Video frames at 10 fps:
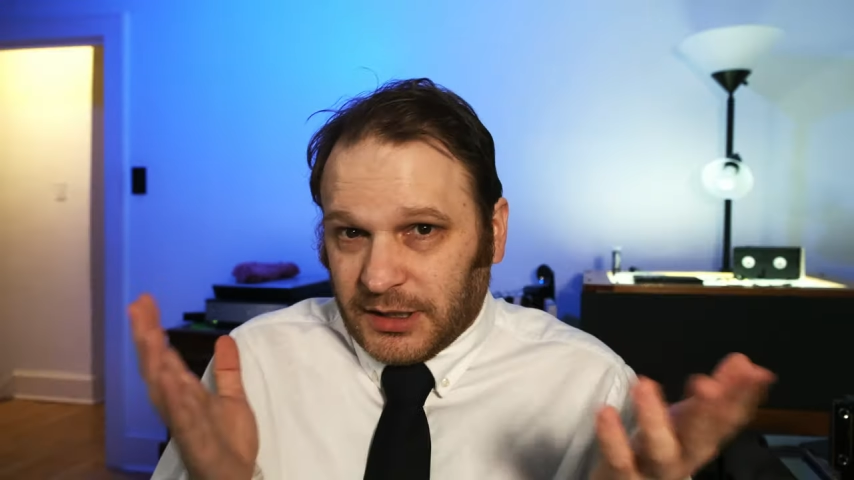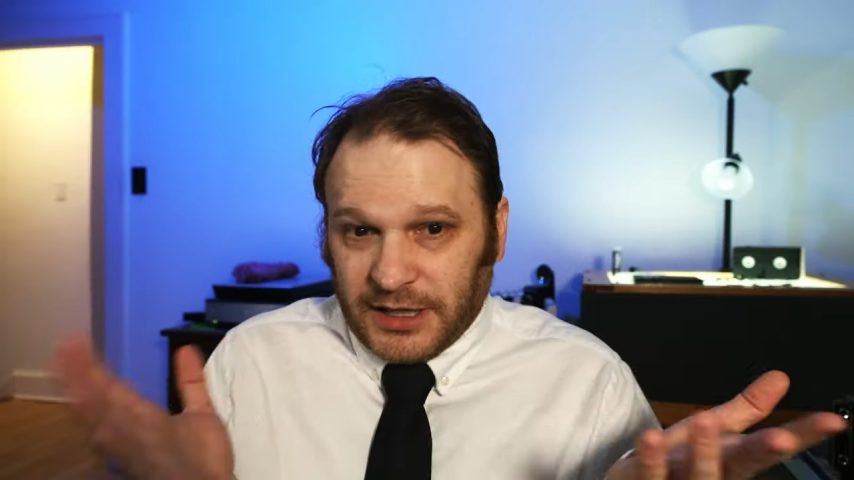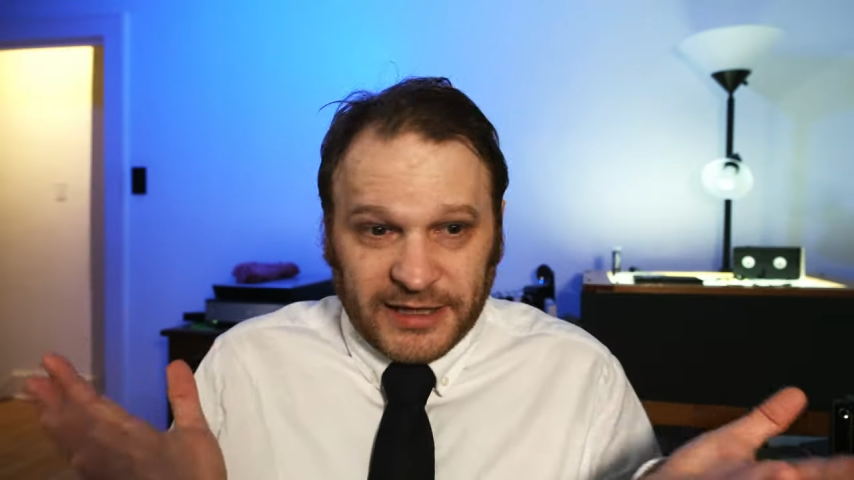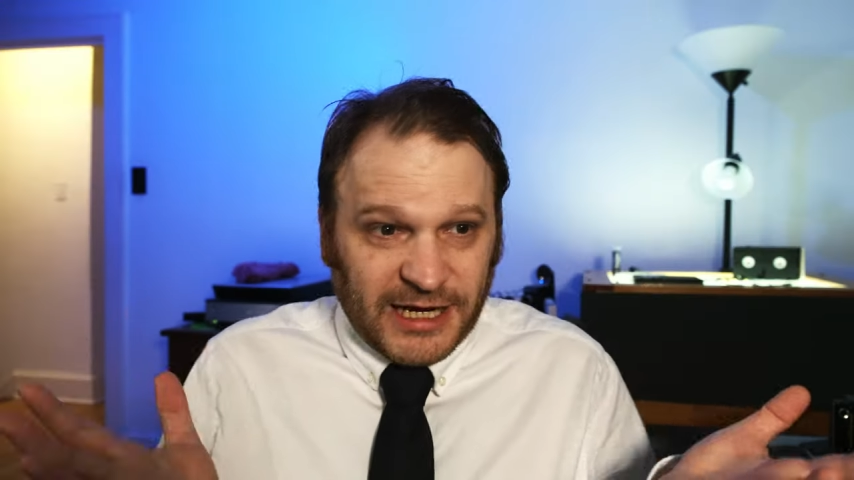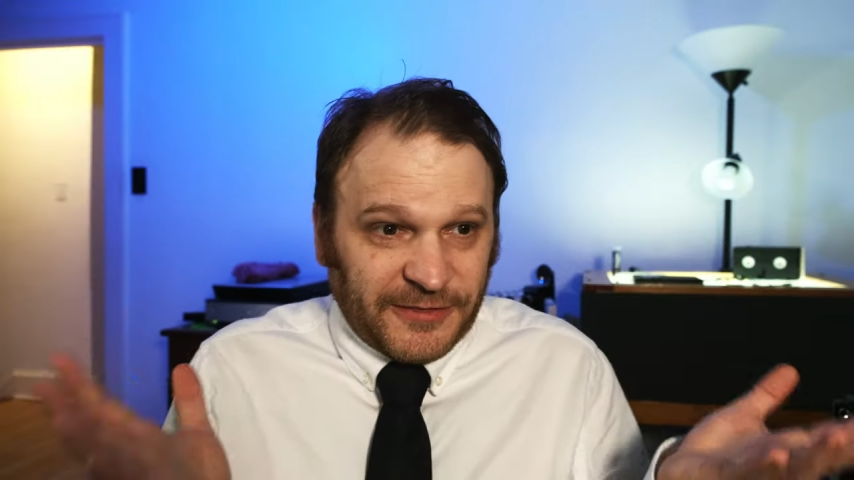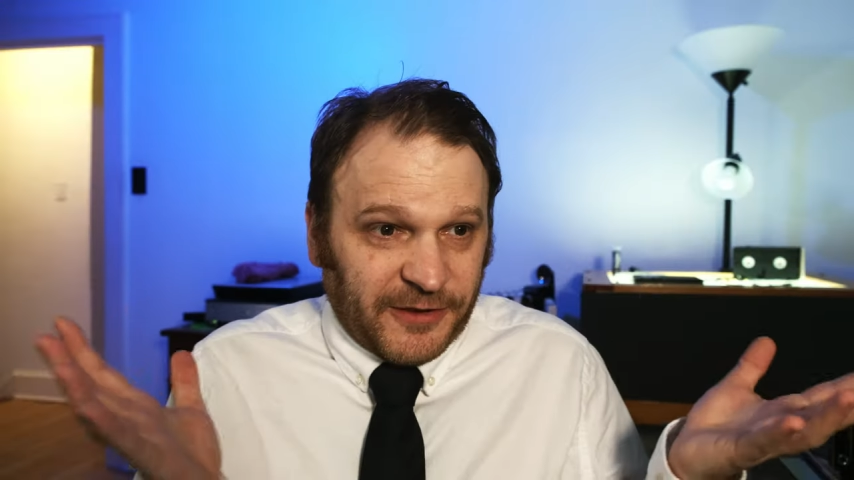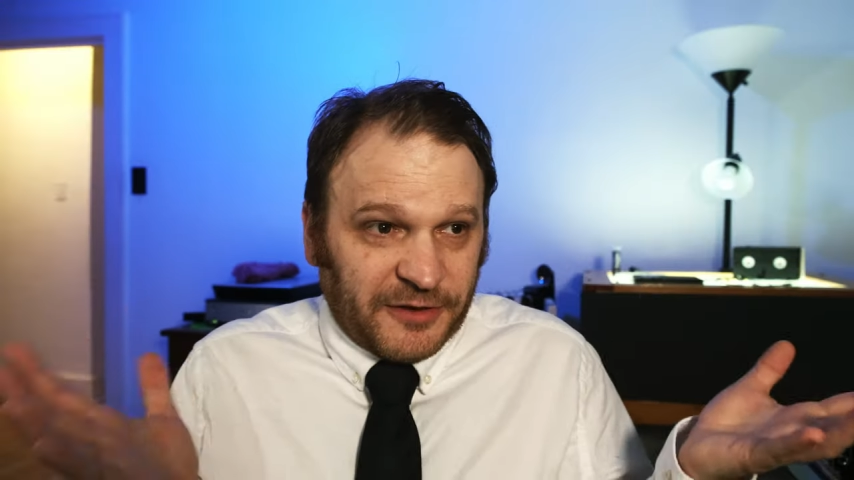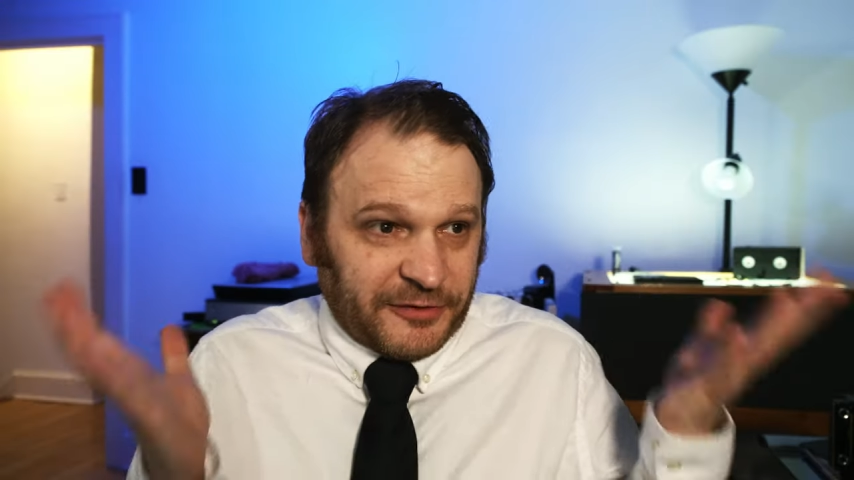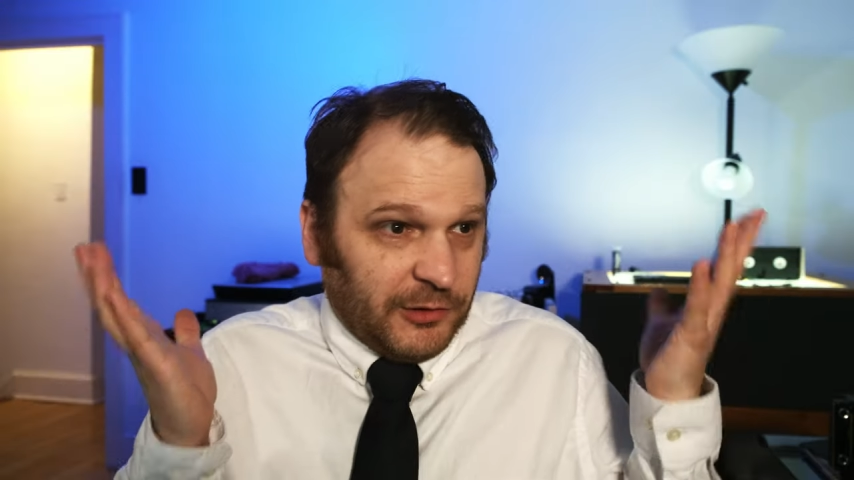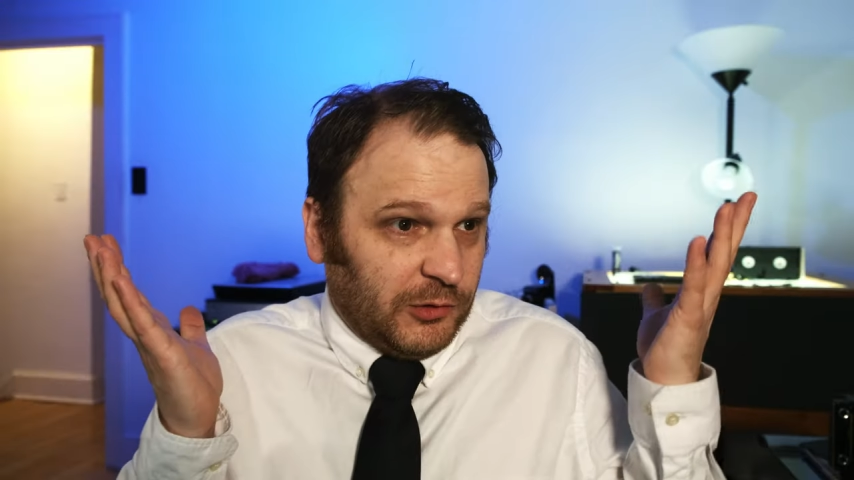I got
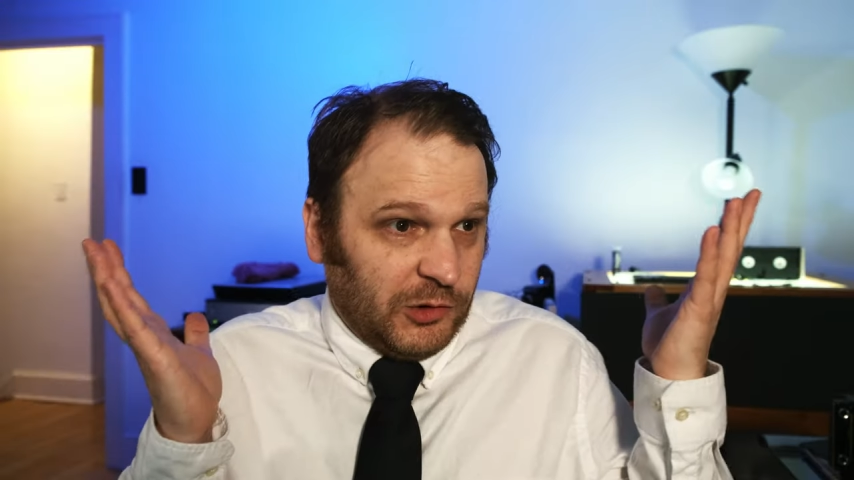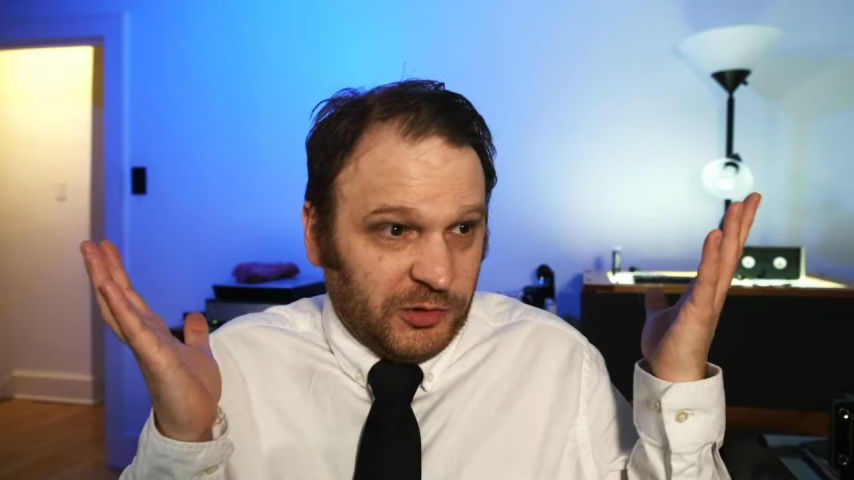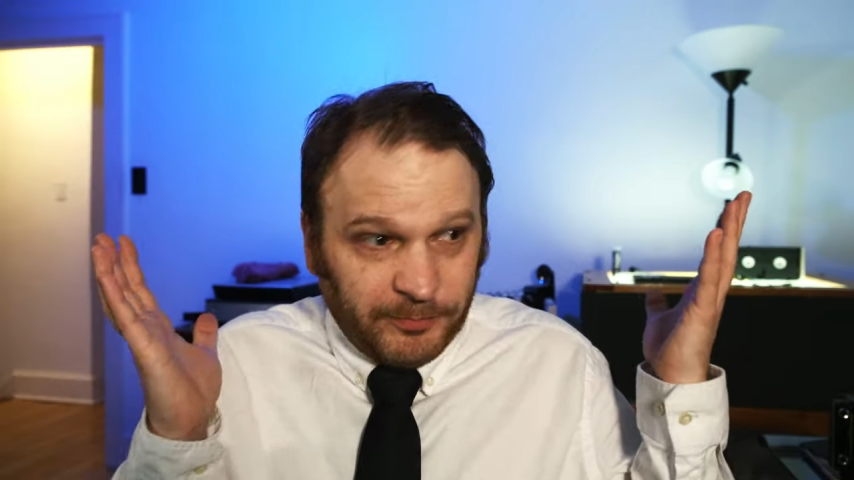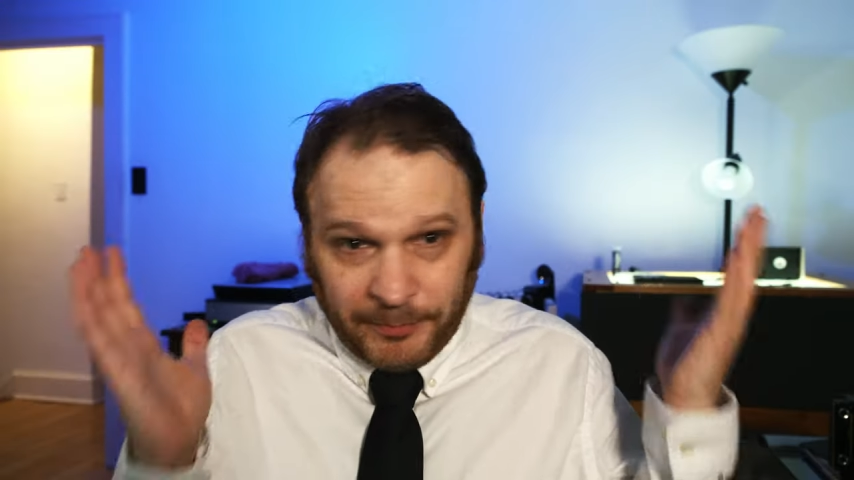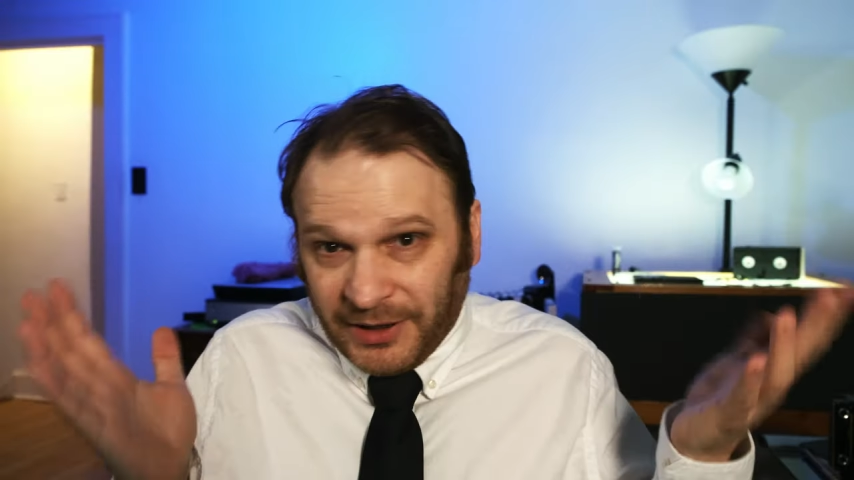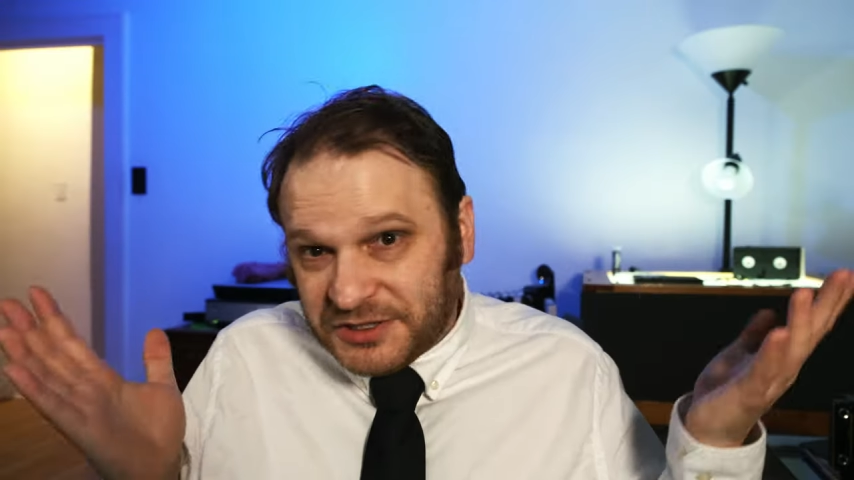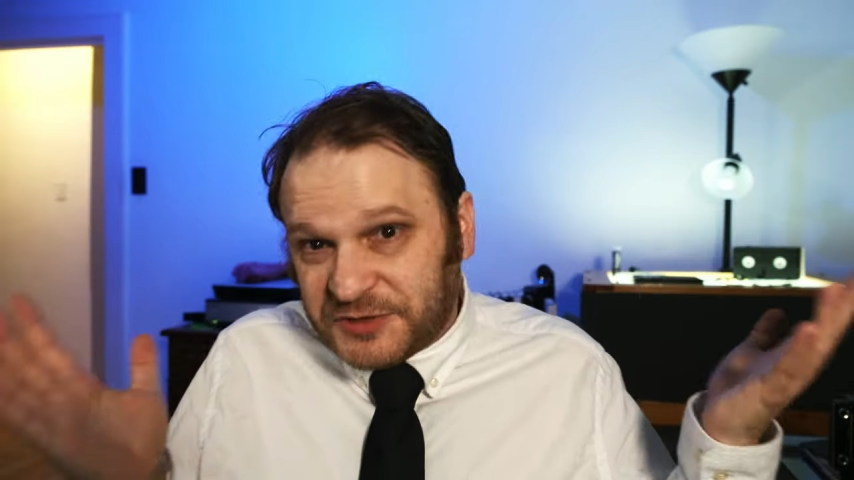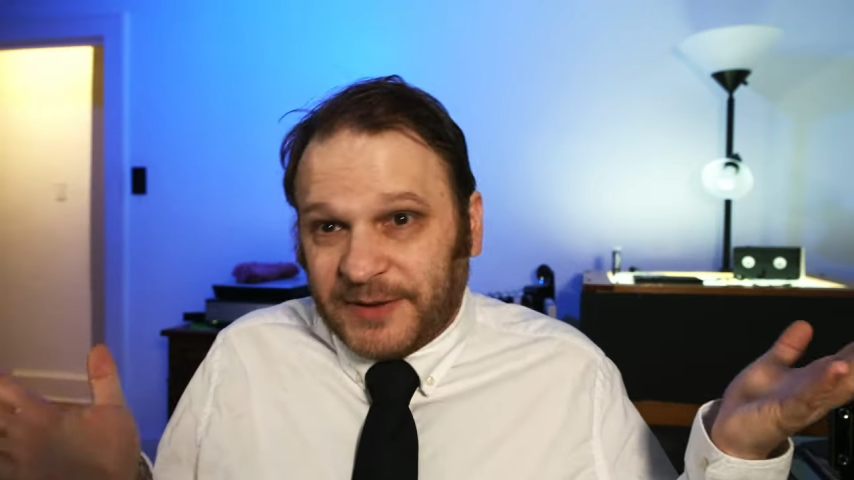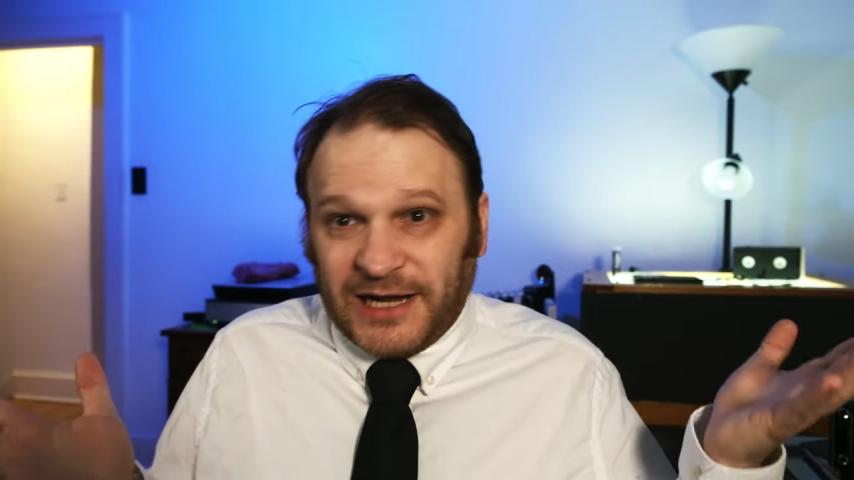this a whole bunch